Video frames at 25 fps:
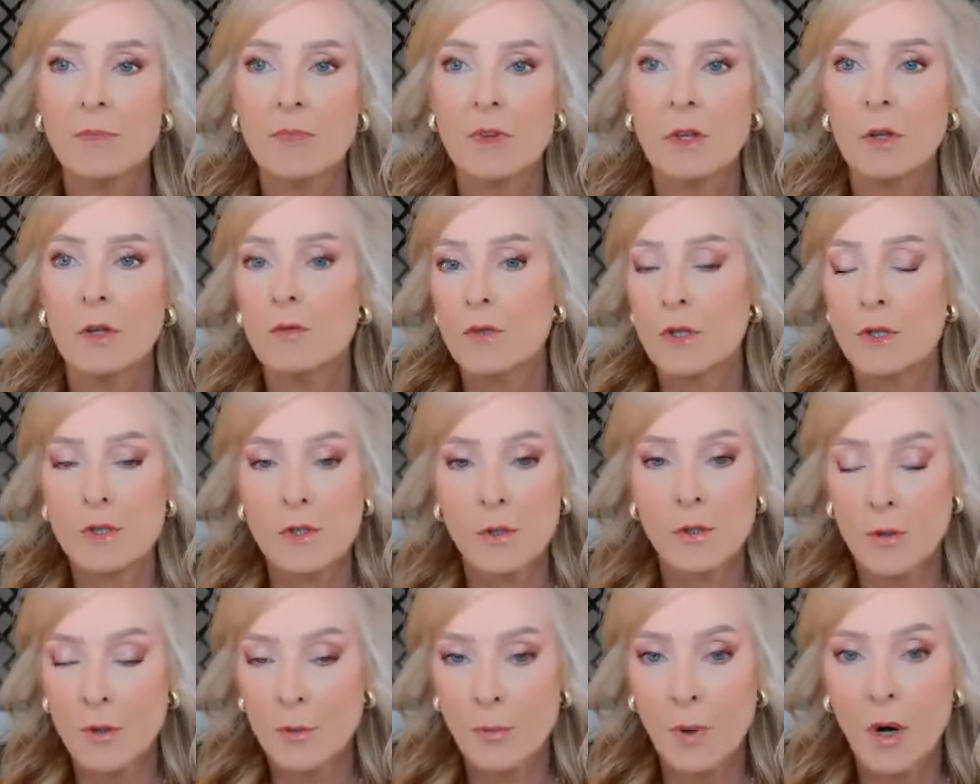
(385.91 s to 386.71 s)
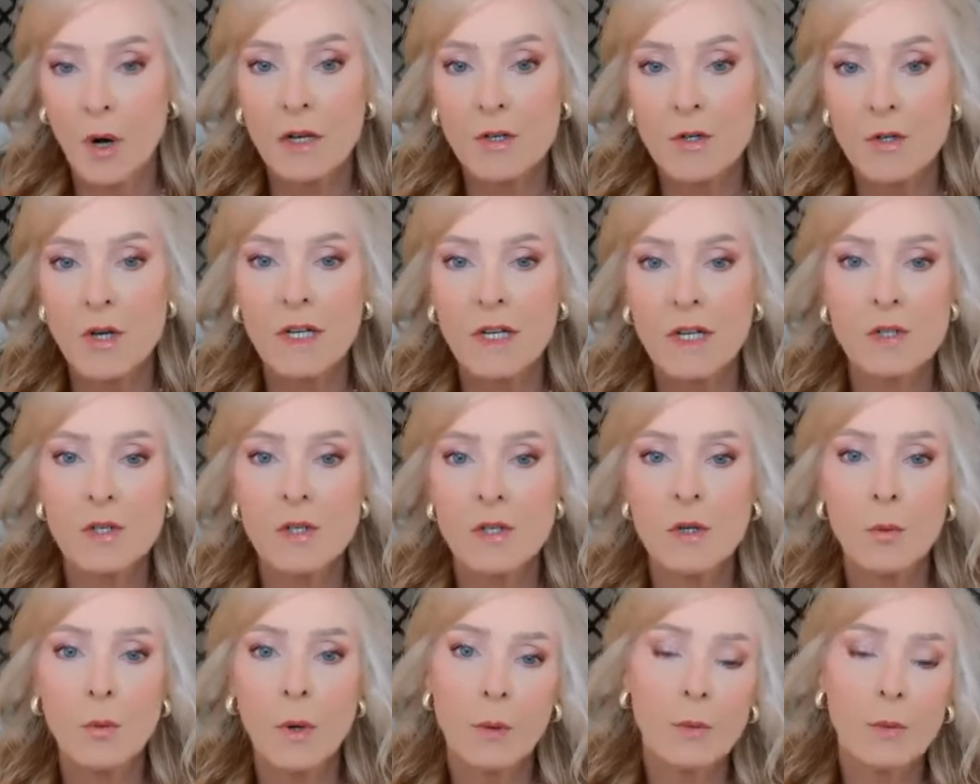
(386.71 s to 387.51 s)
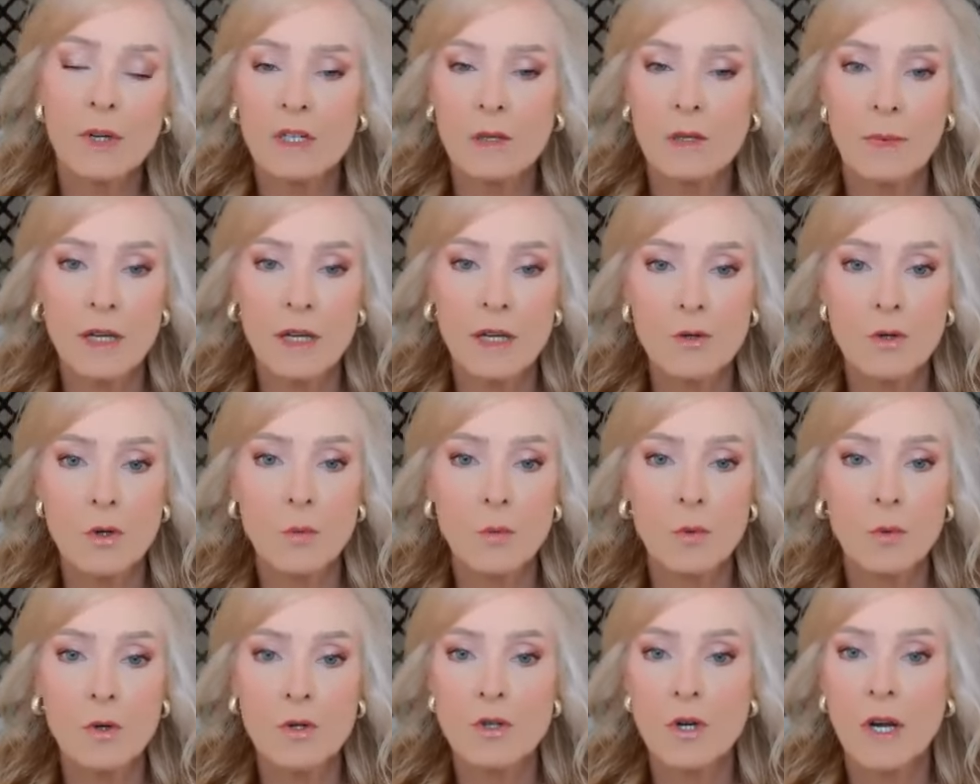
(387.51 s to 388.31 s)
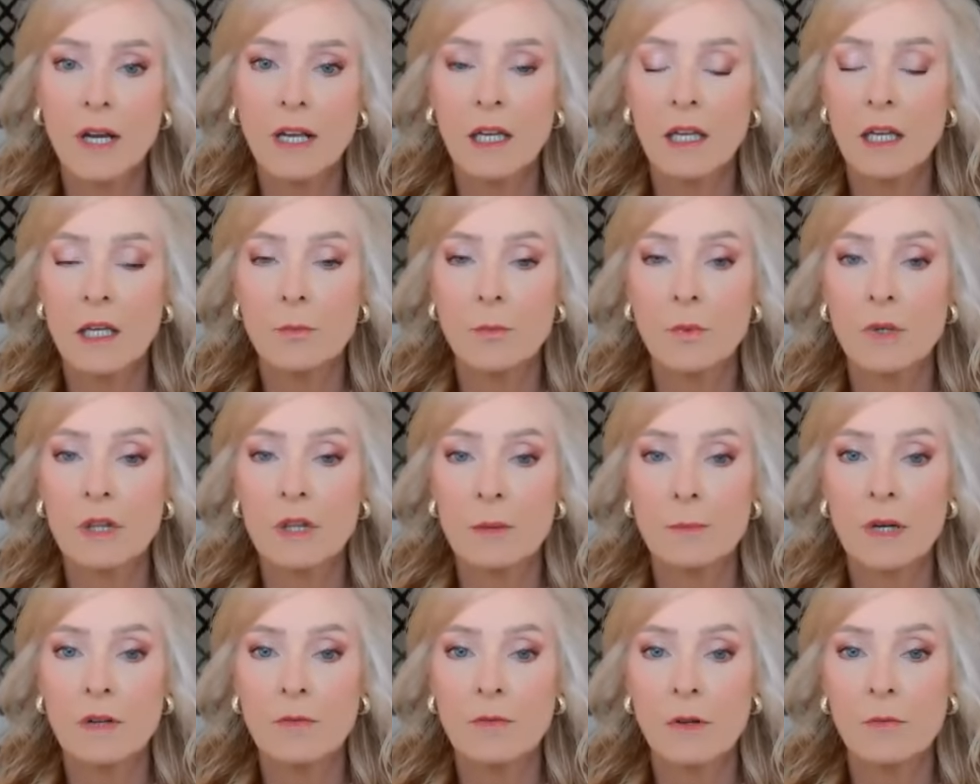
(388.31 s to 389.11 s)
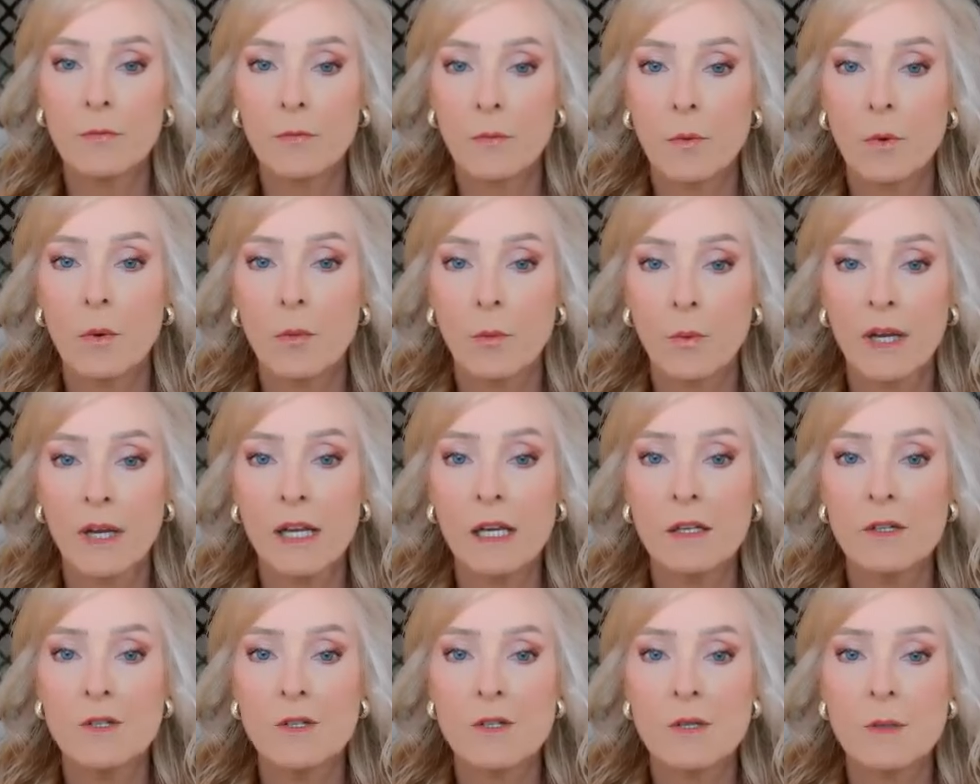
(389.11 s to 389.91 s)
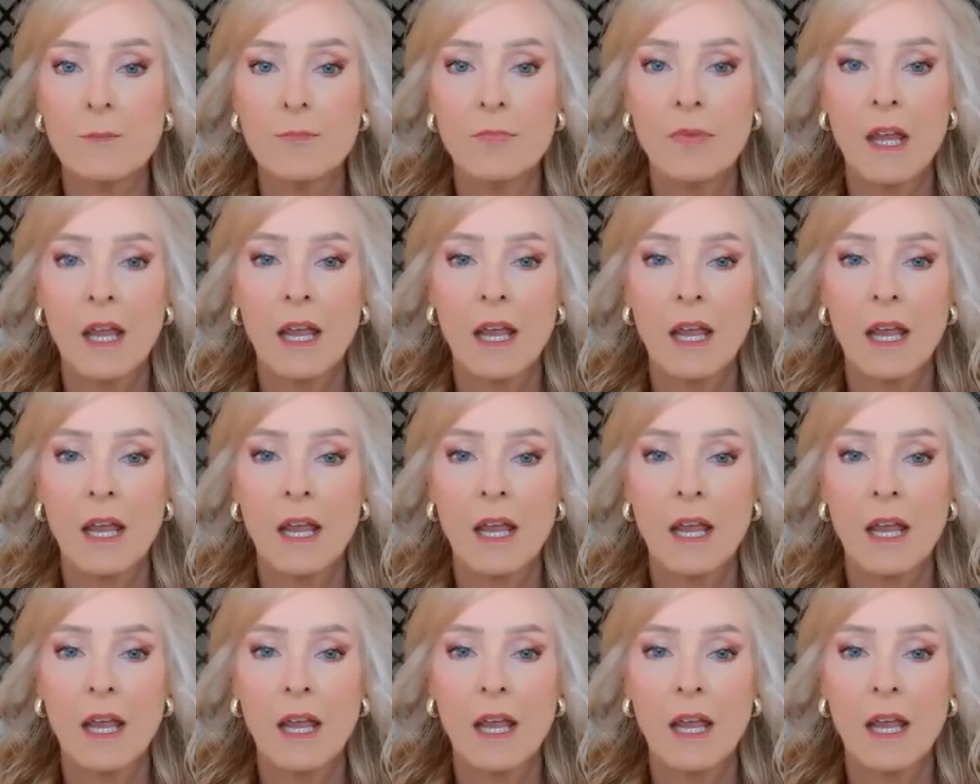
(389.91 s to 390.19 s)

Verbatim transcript: you've just sold a project to, we want to make sure we're checking in with them every four weeks